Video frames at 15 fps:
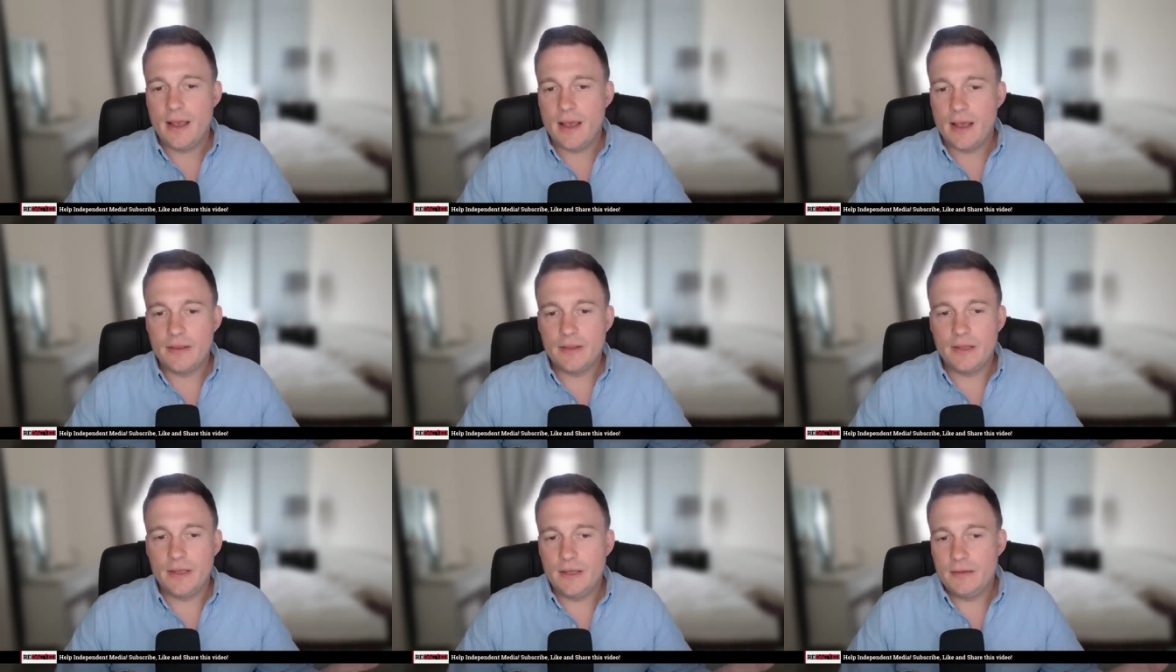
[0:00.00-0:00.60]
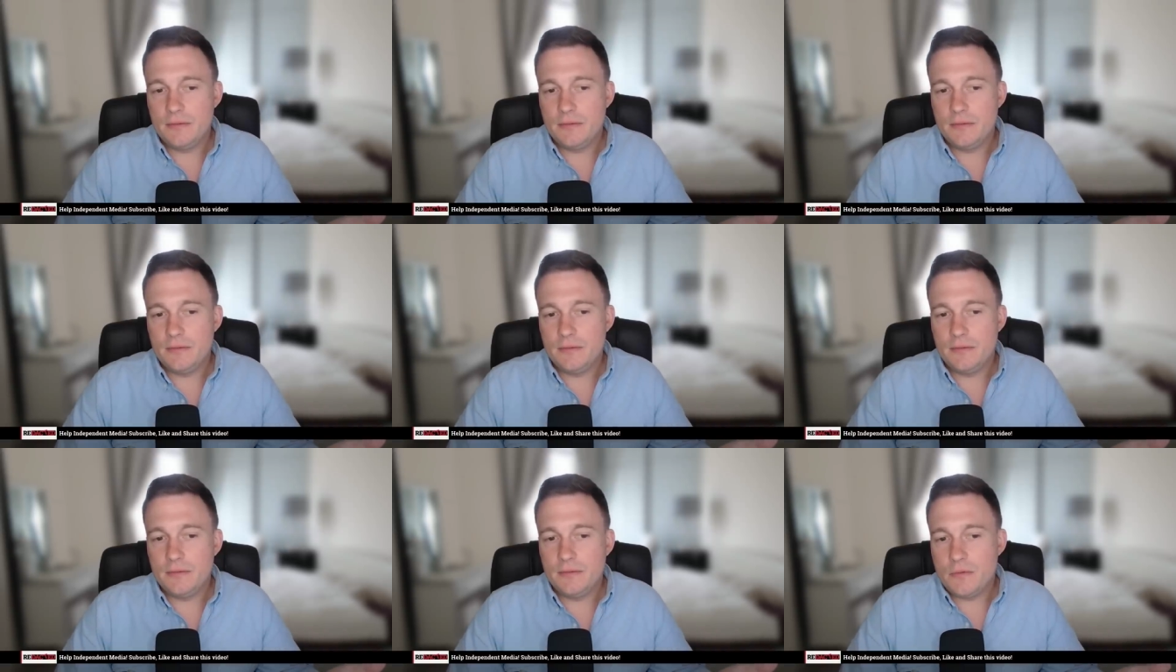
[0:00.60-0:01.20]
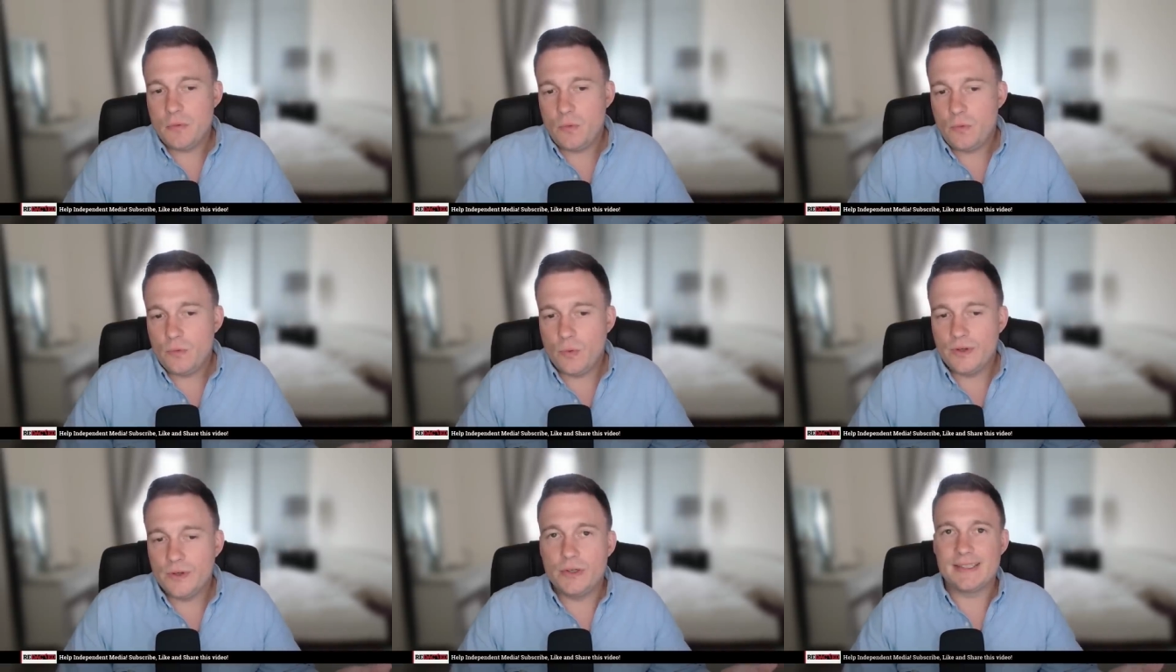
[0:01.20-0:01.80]
uh, the one
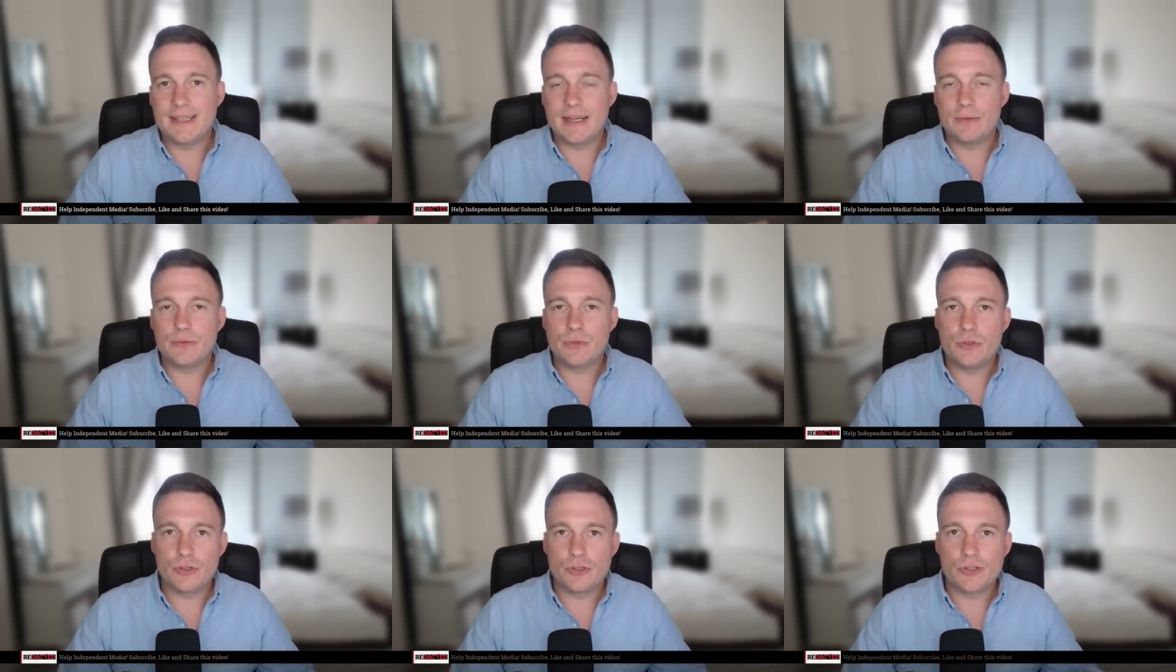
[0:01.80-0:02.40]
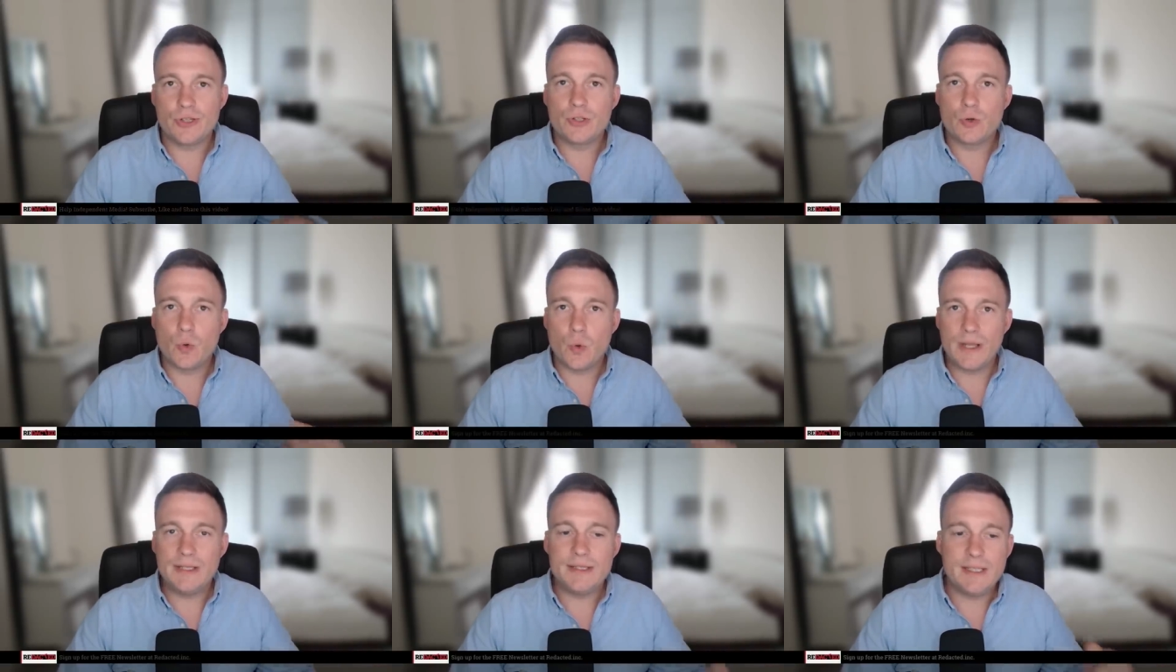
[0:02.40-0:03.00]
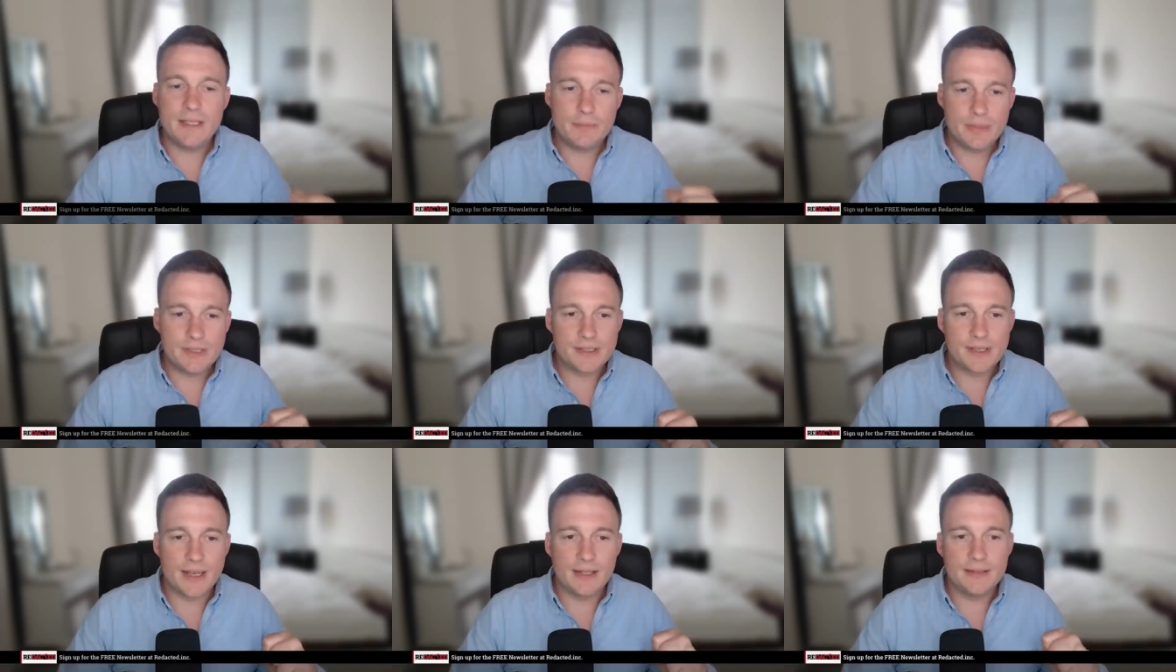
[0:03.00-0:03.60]
of these down to just
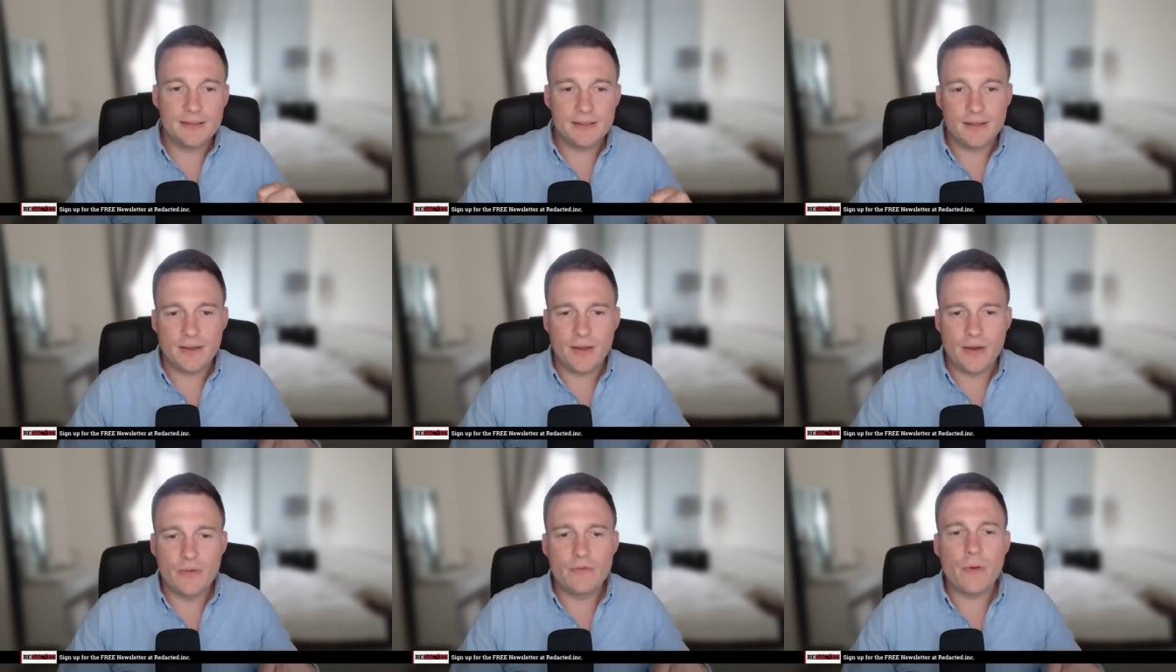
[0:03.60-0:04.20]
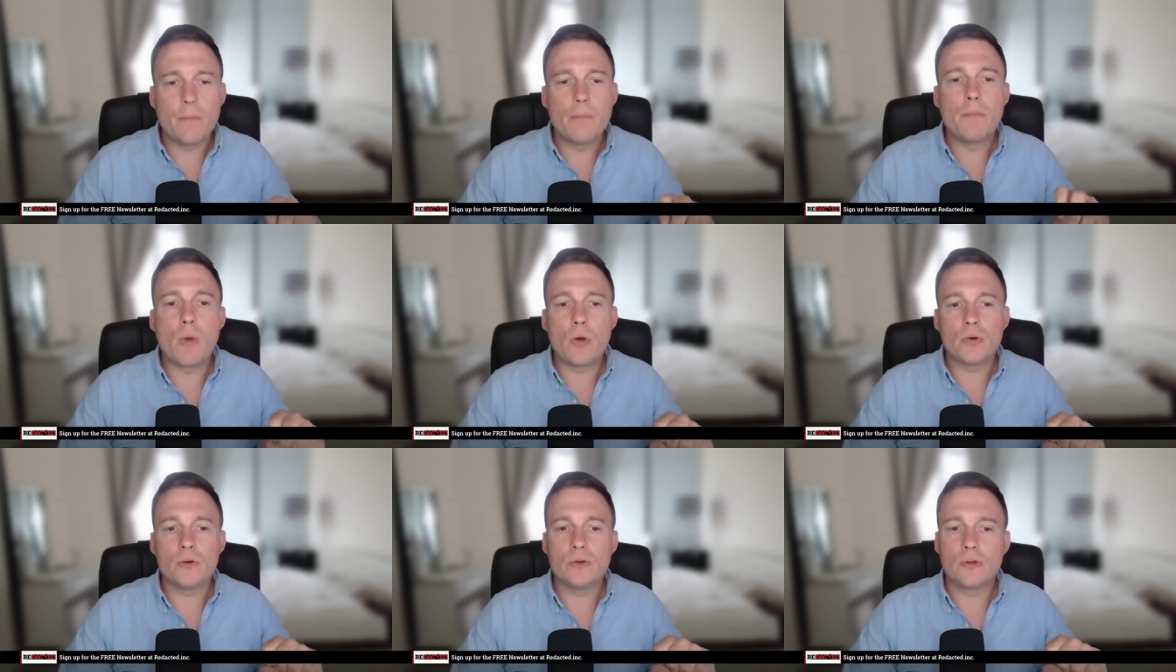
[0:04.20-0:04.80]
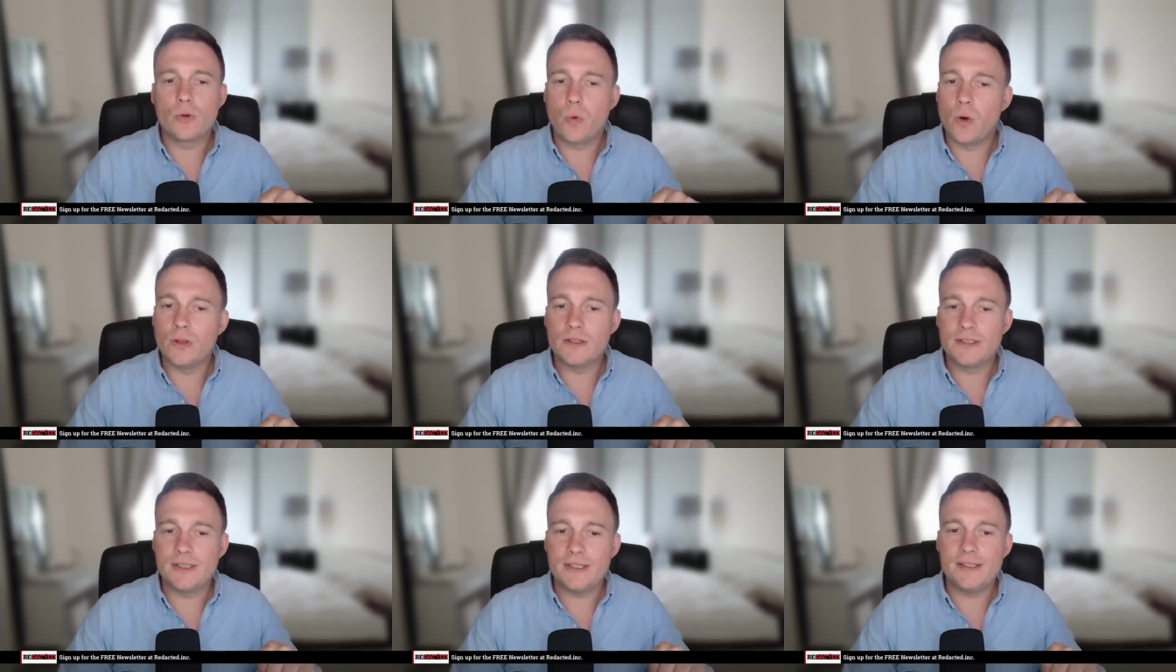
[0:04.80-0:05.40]
20% of moral
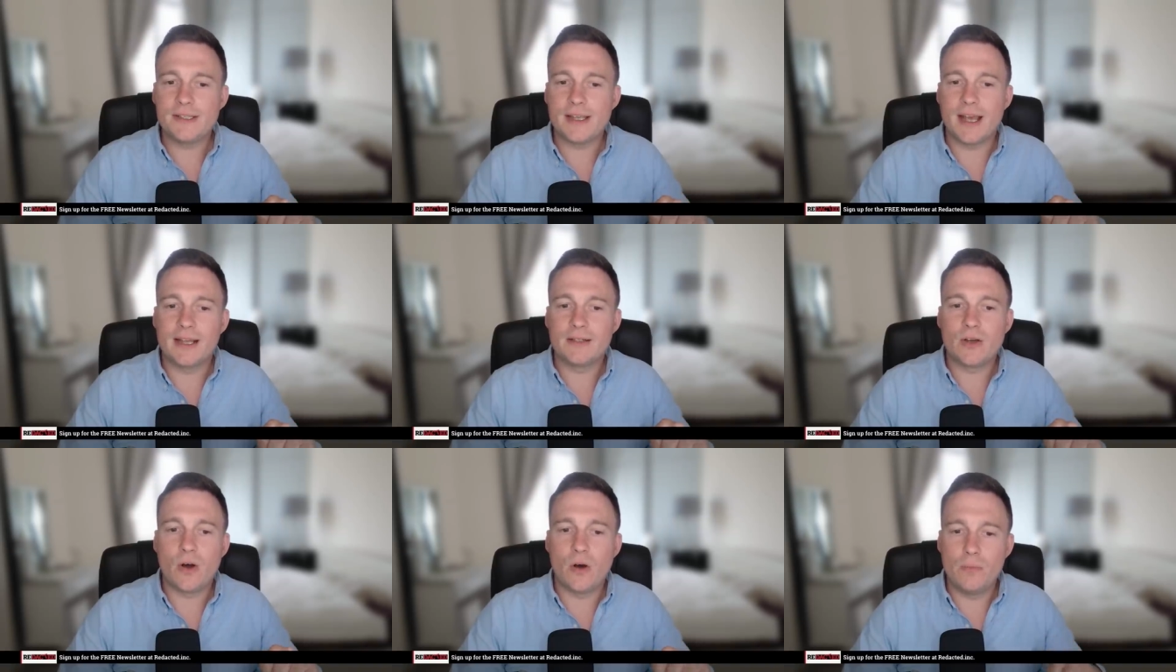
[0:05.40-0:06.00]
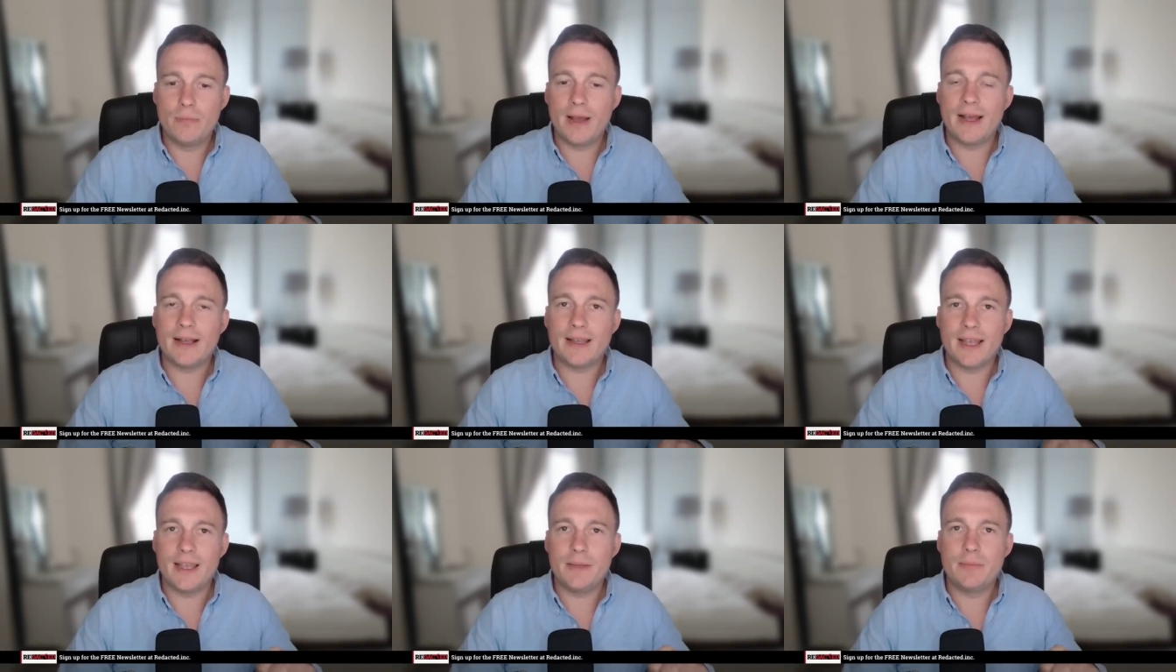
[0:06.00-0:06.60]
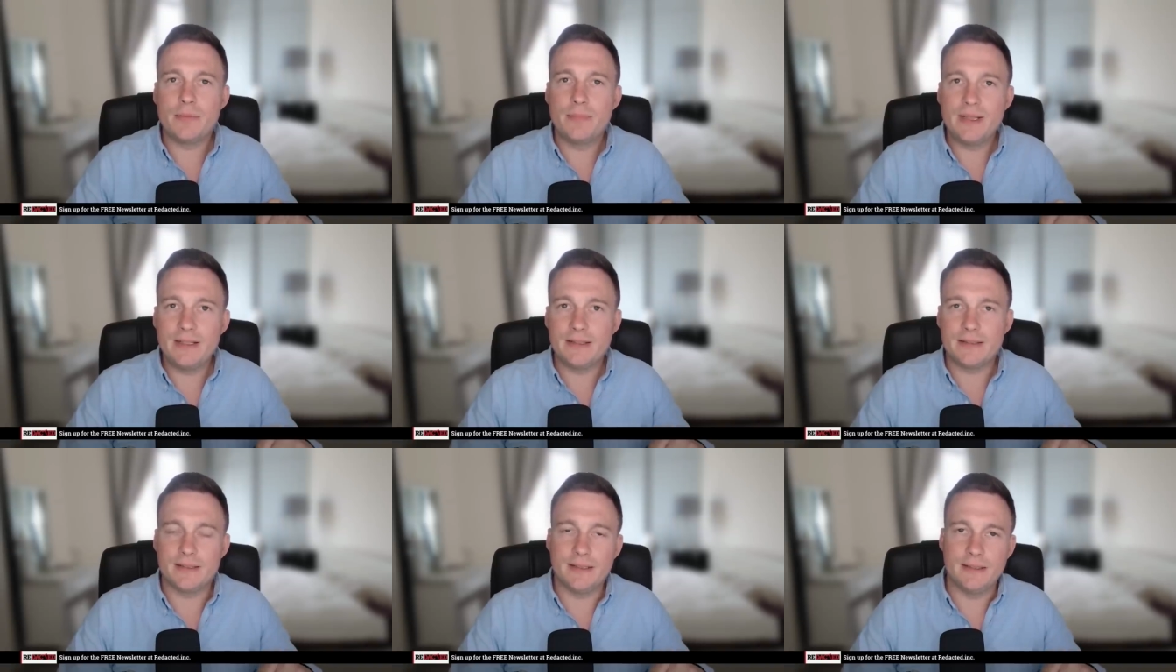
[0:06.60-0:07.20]
qualities and combat
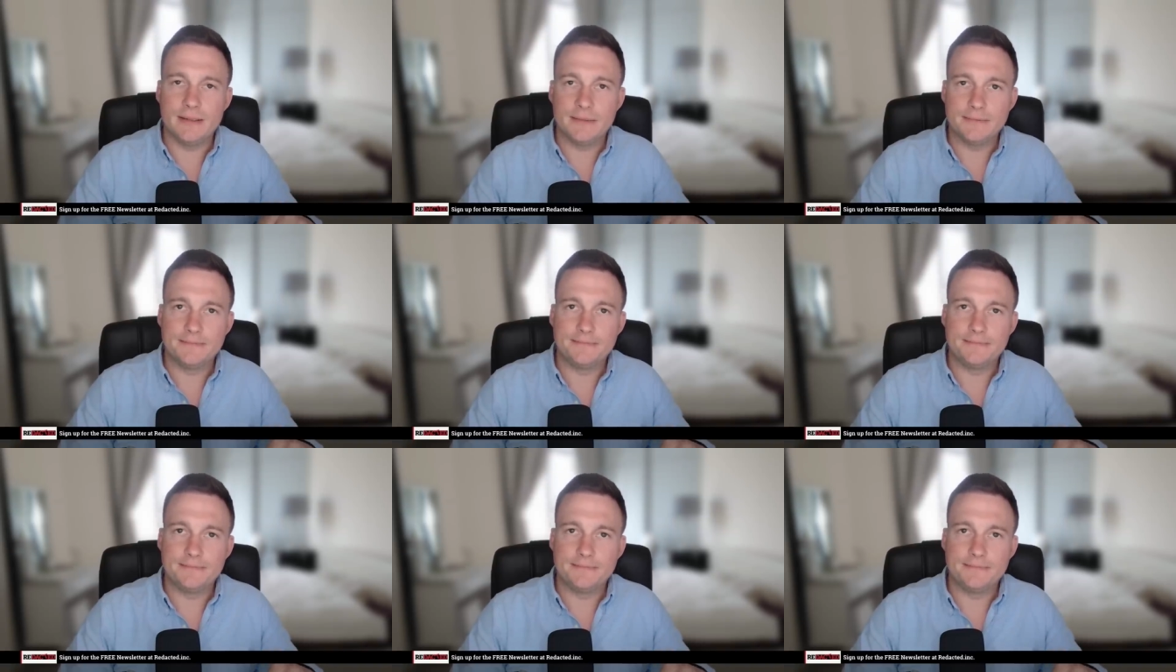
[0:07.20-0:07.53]
capability.